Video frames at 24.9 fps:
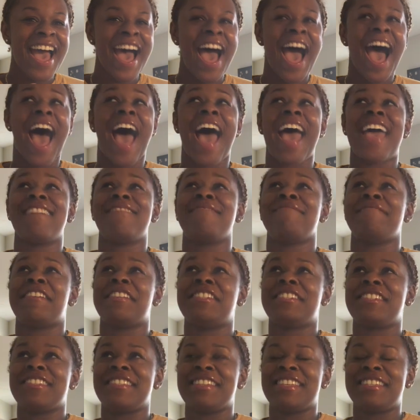I have
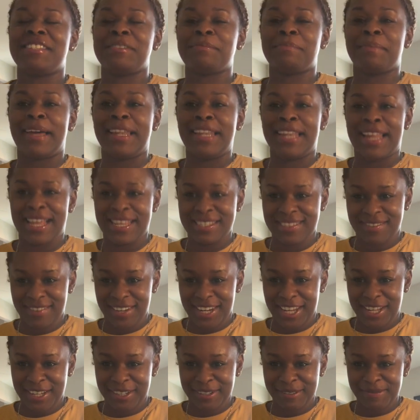mentioned this in my last
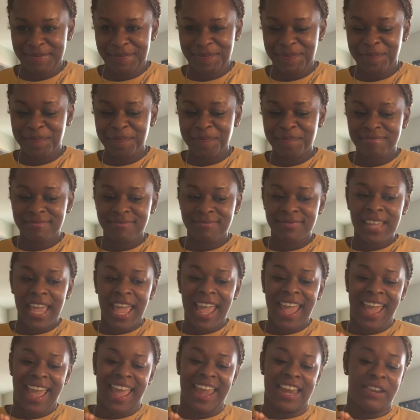video,
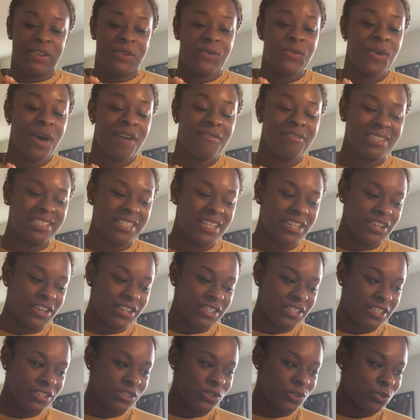and whoever's in
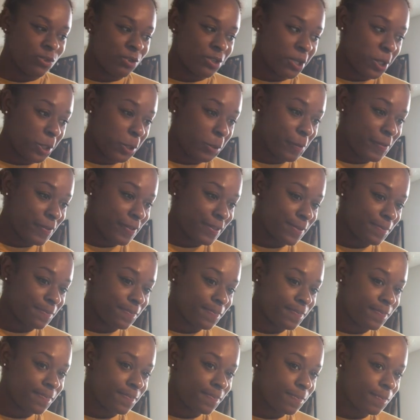nursing school knows.
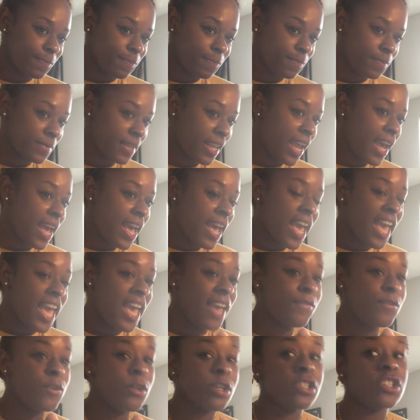
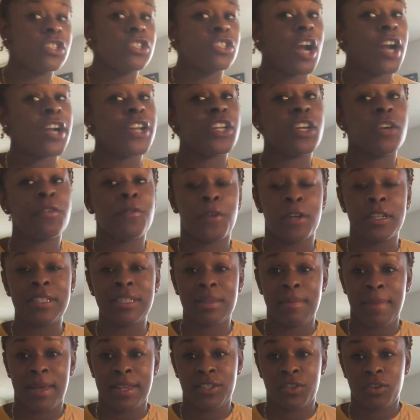If you're starting your first
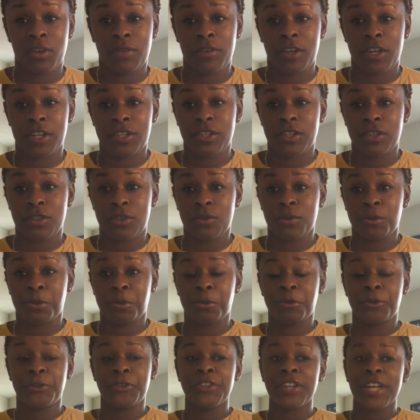semester of nursing
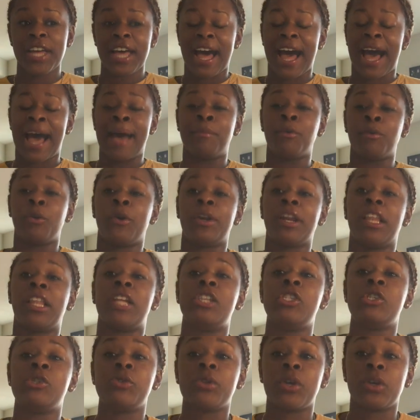school, I'm going to
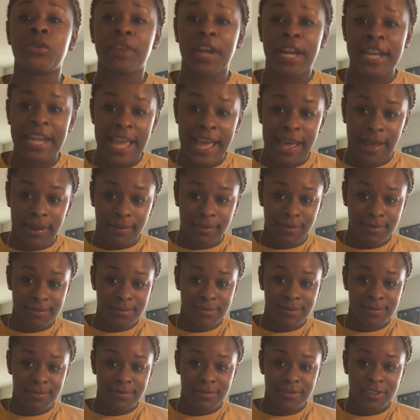let you know right now.
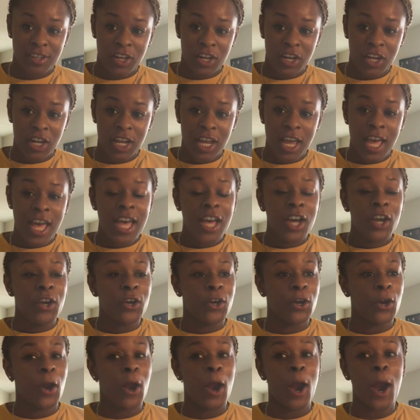
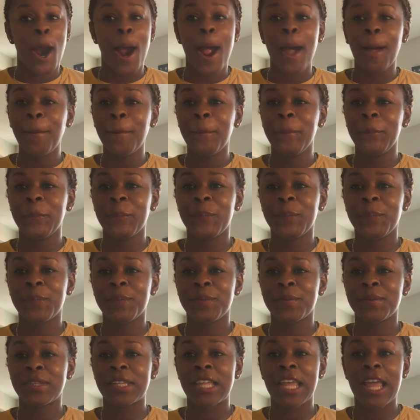Girl,
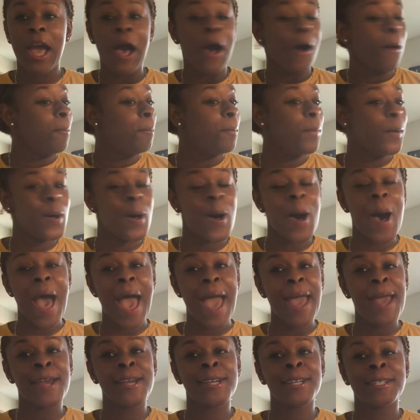boy,
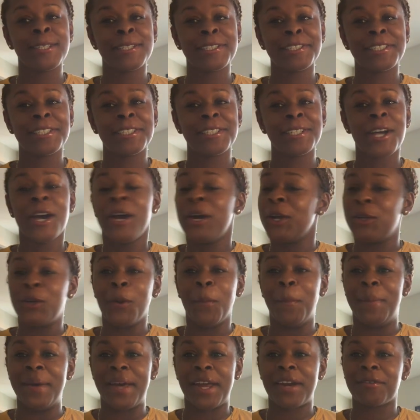you
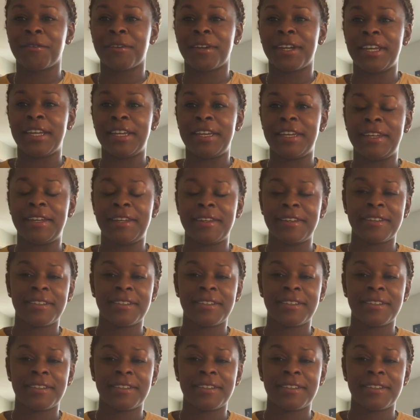better read.